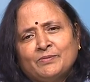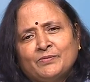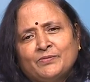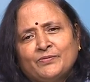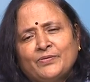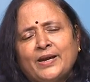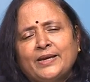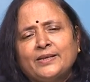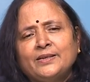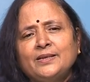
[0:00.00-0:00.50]

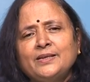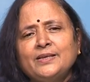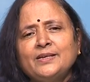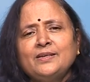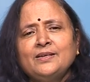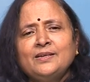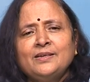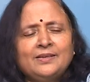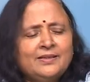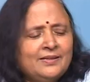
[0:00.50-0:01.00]
finally,
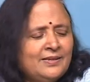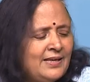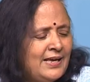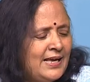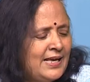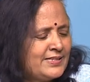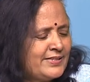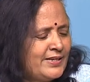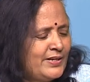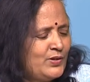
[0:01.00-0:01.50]

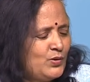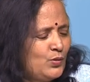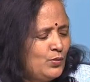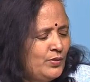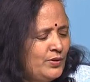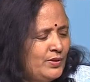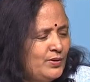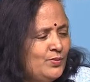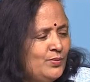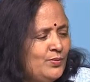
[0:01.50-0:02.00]
as I
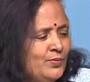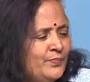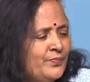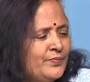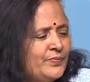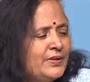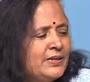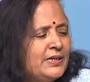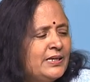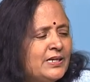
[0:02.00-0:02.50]
told you,
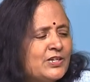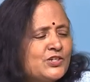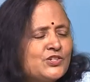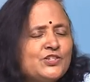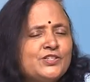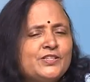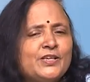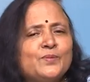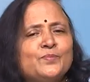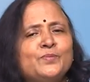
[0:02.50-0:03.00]
here she
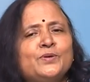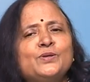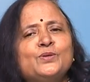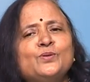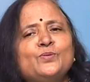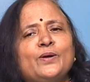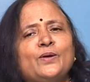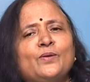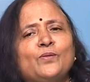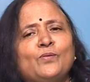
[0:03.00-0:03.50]
is able
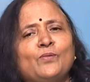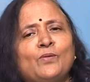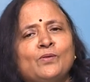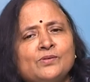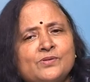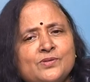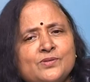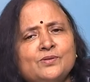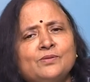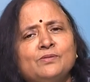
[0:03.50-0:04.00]
to
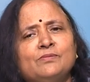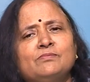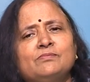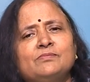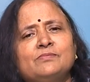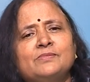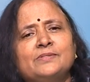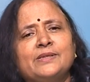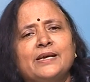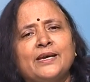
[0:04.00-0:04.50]
also
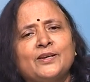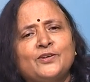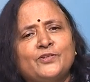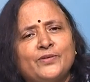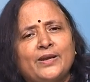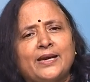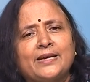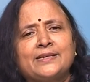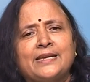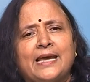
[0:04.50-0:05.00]

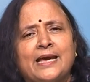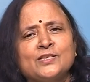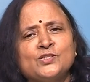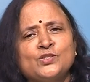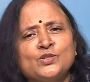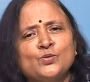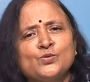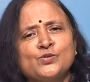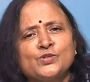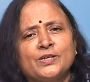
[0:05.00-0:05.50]
attract as
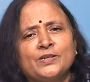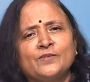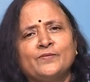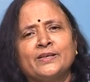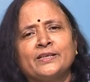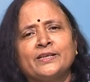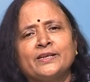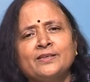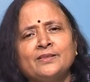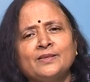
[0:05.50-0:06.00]
usual,
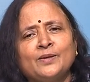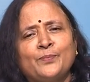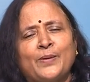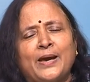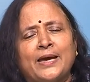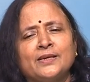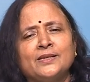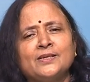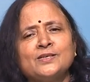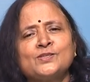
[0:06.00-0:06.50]
whether in the
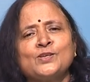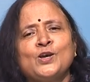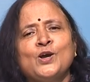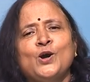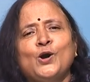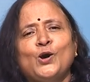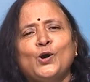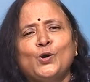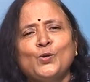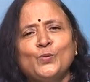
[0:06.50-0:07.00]
palace
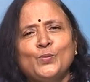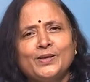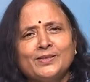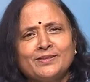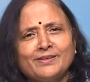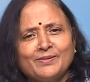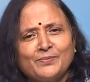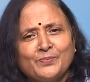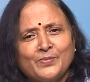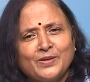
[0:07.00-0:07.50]
or
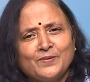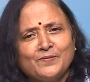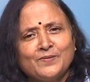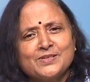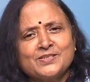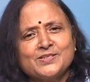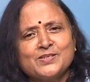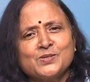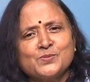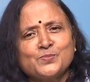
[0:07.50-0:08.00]
whether
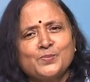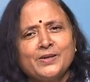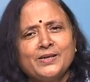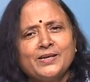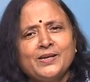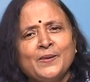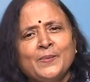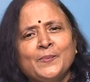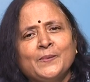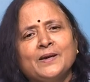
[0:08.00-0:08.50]
previous display,
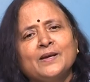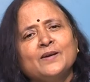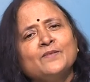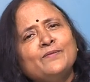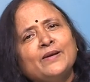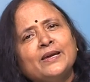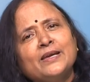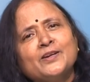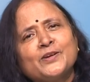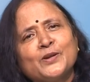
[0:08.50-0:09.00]

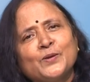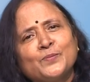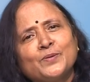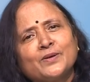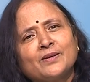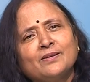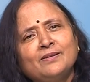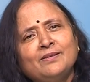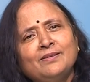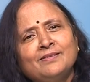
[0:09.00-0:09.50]
veiled
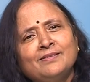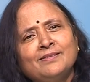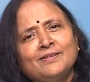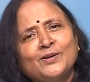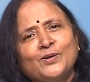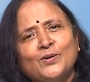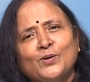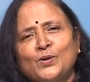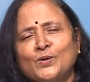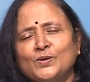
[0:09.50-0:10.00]
Rebecca
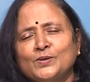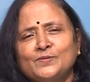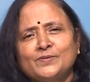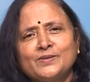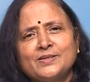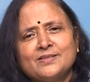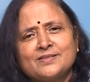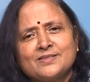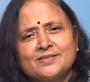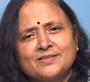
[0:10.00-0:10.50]

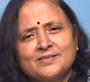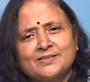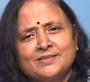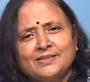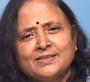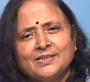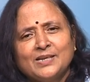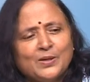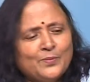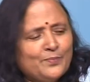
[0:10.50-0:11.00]
always
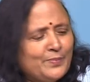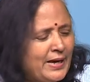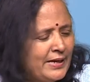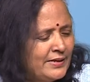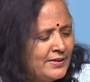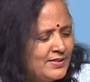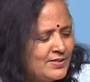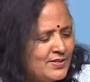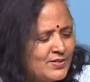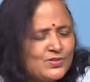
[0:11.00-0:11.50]

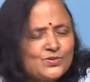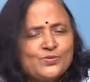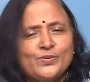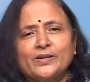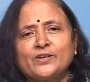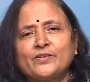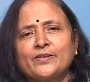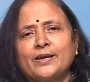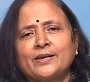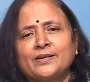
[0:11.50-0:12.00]
manages to
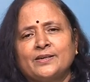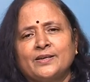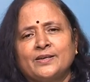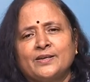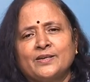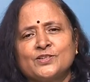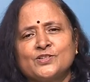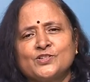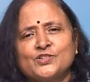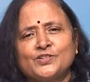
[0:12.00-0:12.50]
attract
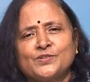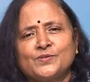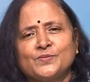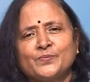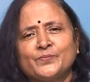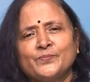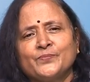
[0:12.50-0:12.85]
attention.